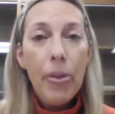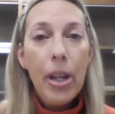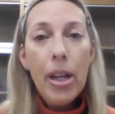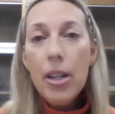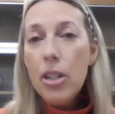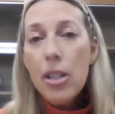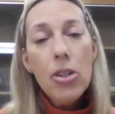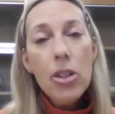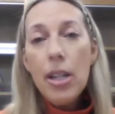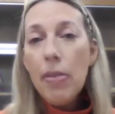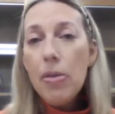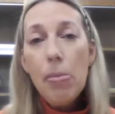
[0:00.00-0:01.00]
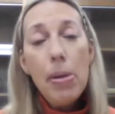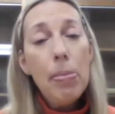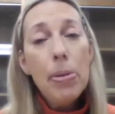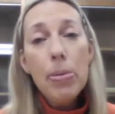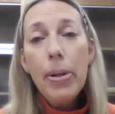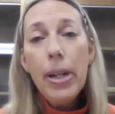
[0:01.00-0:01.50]
And it doesn't just have to be
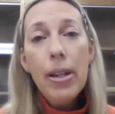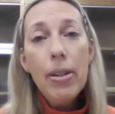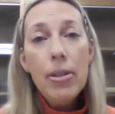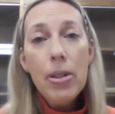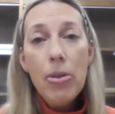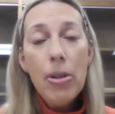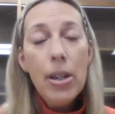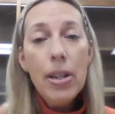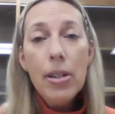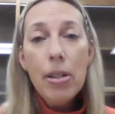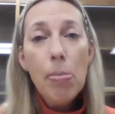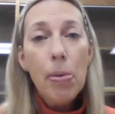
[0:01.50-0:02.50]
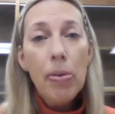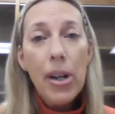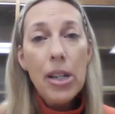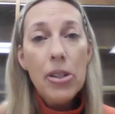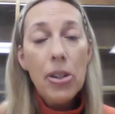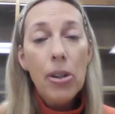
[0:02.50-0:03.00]
between student and
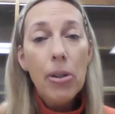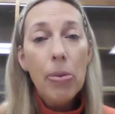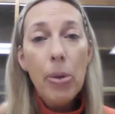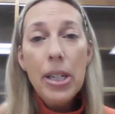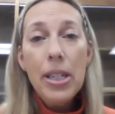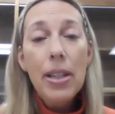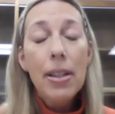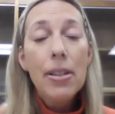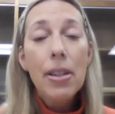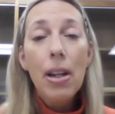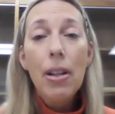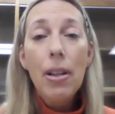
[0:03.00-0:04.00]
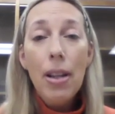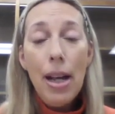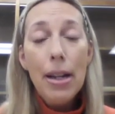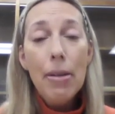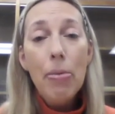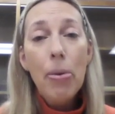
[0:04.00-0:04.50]
supervisor. We see this a
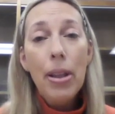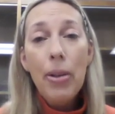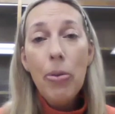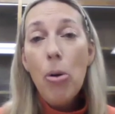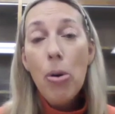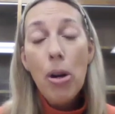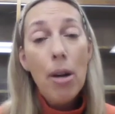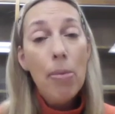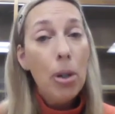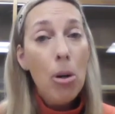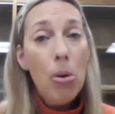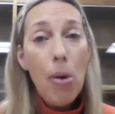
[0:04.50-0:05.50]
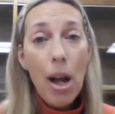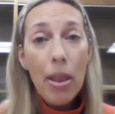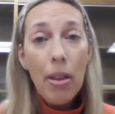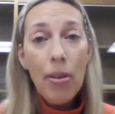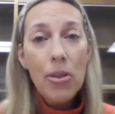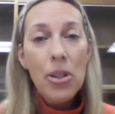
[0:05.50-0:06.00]
lot with
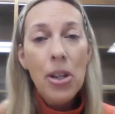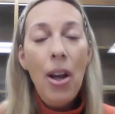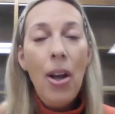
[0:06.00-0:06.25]
co-authors.